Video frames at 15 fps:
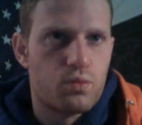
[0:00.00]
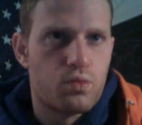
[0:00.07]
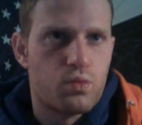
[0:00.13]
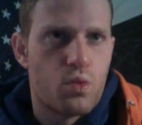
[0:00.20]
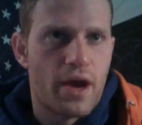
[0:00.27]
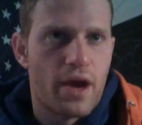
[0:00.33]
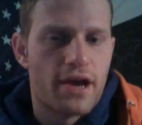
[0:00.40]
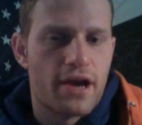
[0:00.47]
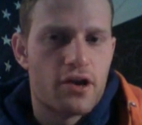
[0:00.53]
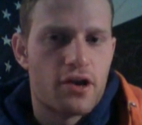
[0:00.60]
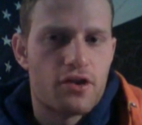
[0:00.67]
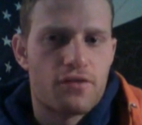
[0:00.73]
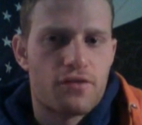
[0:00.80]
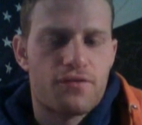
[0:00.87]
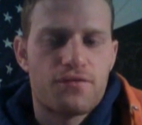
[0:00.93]

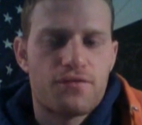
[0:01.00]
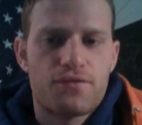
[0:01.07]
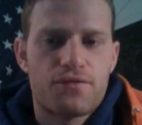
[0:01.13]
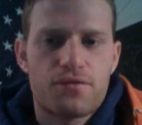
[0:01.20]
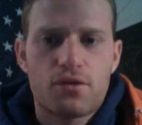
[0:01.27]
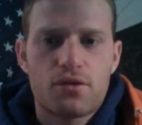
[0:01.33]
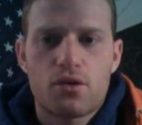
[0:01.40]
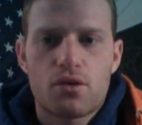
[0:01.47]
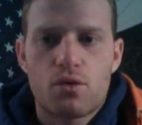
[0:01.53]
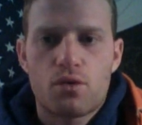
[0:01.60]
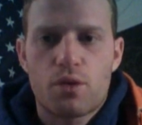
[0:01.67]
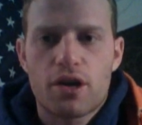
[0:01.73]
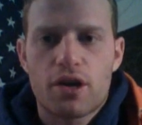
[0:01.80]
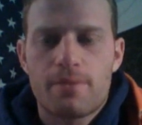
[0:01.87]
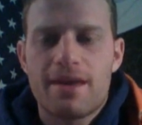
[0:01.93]
where
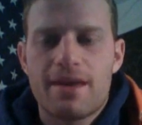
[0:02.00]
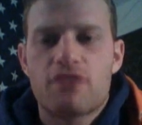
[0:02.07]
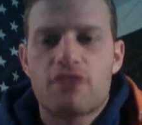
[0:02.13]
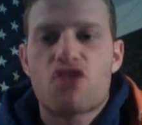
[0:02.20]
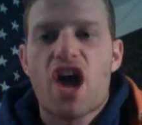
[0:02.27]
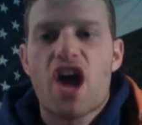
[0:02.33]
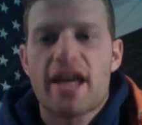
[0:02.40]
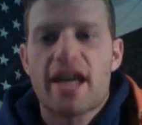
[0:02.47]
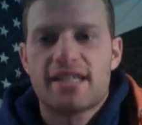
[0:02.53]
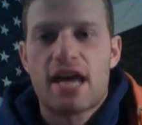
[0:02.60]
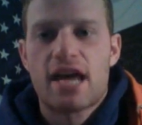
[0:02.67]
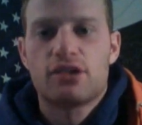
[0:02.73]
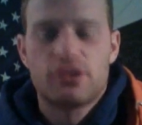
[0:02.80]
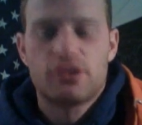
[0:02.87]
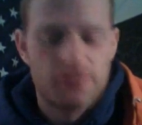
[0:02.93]
it may arise
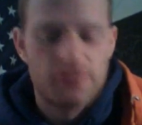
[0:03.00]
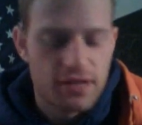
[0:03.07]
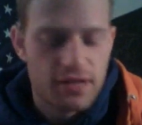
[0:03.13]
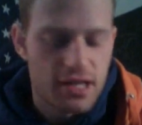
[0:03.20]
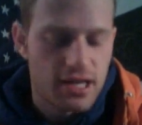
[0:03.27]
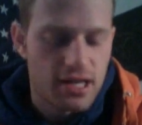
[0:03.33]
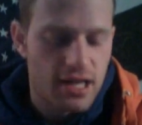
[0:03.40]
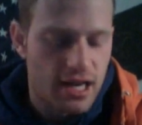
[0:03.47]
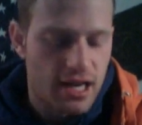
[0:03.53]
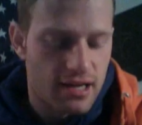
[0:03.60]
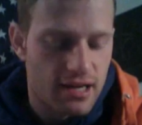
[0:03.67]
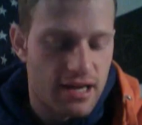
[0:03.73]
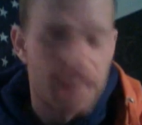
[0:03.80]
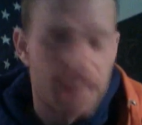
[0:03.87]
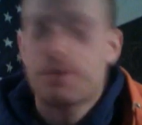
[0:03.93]
out of.
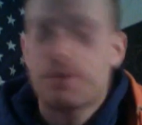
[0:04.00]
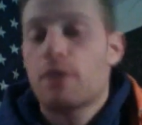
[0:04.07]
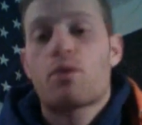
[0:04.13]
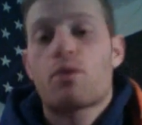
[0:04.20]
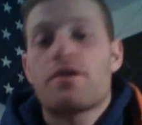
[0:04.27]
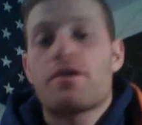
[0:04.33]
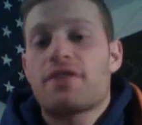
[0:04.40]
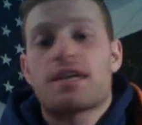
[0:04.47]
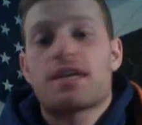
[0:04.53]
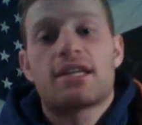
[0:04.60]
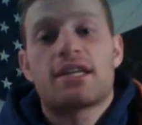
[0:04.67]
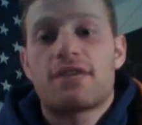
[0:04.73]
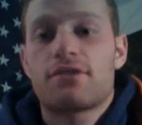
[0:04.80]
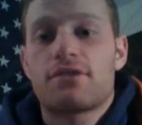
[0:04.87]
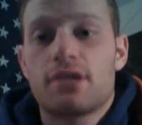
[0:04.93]
And that is by one, thinking
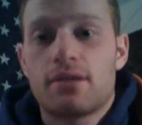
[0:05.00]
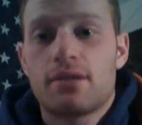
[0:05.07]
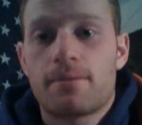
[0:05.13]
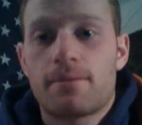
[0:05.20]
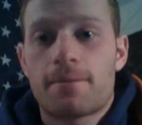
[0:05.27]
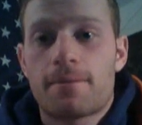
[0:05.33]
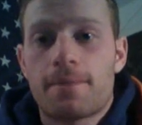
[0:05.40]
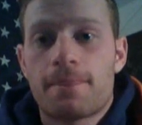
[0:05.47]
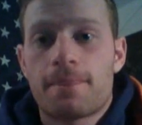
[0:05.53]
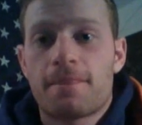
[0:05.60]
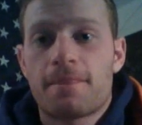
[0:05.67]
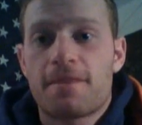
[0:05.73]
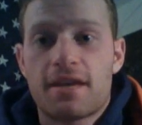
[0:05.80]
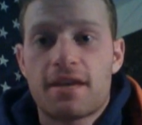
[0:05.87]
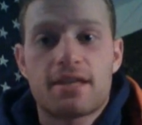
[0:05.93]
differently
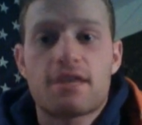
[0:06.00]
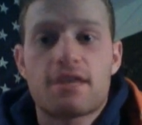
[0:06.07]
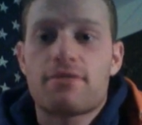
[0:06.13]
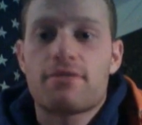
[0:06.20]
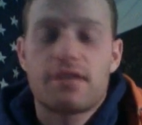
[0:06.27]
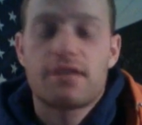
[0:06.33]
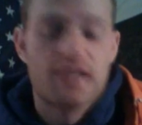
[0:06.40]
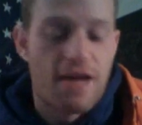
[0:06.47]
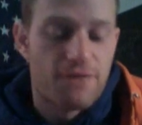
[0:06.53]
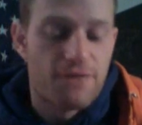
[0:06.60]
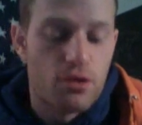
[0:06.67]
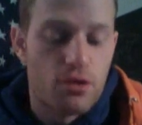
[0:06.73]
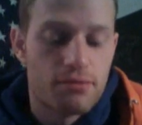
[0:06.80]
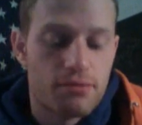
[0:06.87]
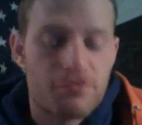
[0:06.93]
and not
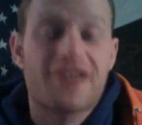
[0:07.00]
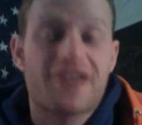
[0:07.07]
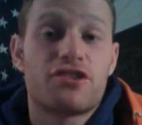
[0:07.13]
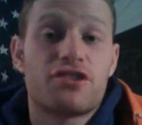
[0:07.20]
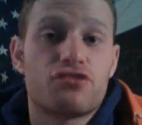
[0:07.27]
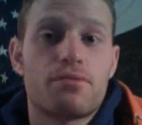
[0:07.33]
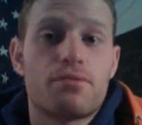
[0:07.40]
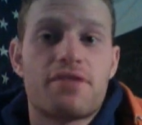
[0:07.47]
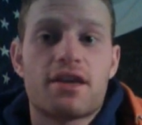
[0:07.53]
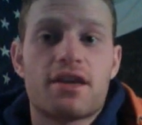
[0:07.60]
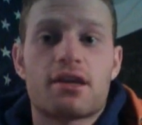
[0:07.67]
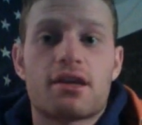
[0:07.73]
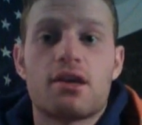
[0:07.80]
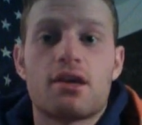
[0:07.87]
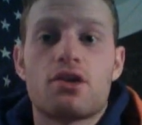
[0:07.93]
falling prey to
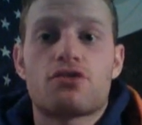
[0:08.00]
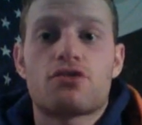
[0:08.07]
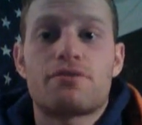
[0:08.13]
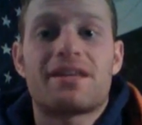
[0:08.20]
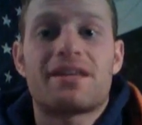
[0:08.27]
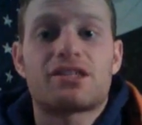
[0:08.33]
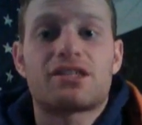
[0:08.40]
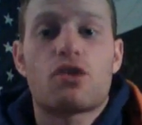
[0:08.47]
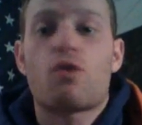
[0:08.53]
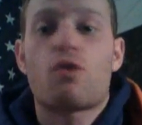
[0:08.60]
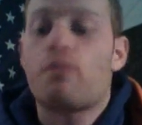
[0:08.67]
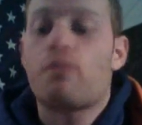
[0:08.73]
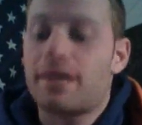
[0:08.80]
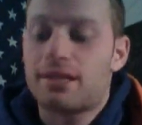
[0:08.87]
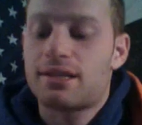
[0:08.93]
groupthink. Groupthink's a whole
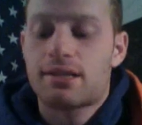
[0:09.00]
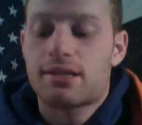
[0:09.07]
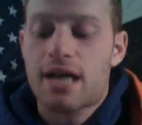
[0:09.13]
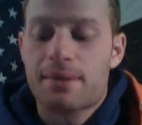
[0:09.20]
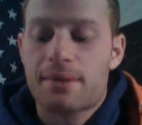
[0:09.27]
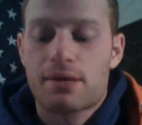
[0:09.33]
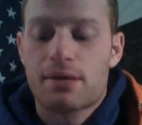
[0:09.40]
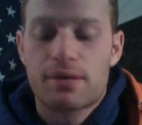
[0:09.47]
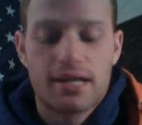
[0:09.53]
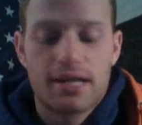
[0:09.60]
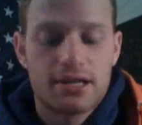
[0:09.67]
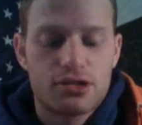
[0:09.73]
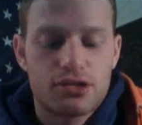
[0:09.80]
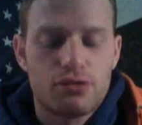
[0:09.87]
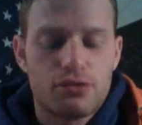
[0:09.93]
big topic I want to get
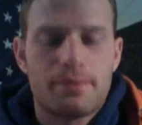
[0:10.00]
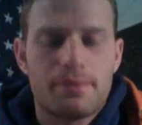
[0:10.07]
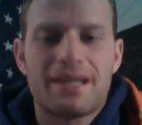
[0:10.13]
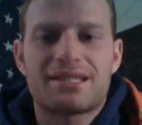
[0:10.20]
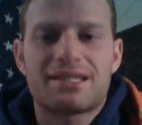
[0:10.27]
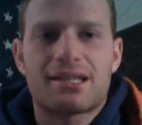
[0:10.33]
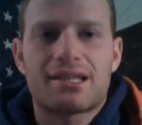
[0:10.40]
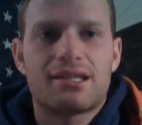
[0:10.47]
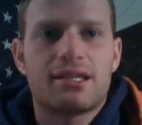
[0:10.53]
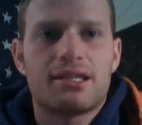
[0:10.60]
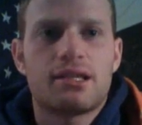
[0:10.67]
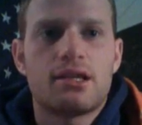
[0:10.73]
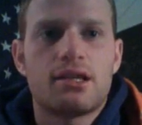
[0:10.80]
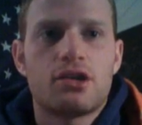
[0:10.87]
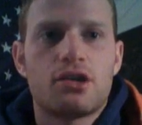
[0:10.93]
into, but basically
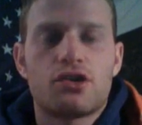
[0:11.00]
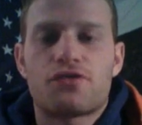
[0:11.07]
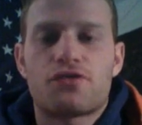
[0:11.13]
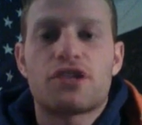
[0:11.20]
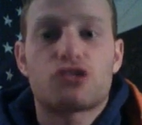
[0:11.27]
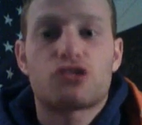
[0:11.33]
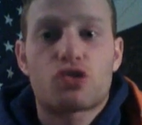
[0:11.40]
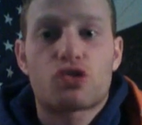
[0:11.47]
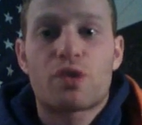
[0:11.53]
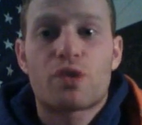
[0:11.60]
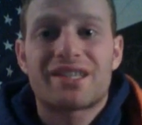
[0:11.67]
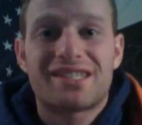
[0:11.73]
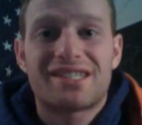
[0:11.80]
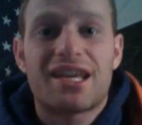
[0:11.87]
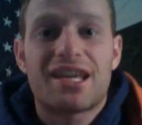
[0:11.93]
your friends are quick
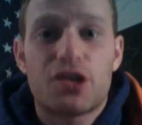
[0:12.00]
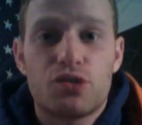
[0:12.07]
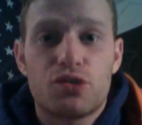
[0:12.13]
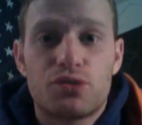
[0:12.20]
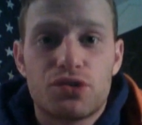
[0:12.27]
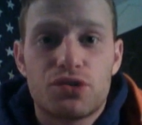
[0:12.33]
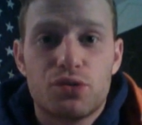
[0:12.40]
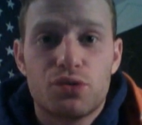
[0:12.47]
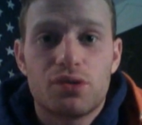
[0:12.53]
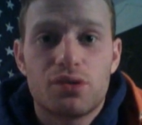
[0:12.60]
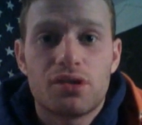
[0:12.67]
to tell you to,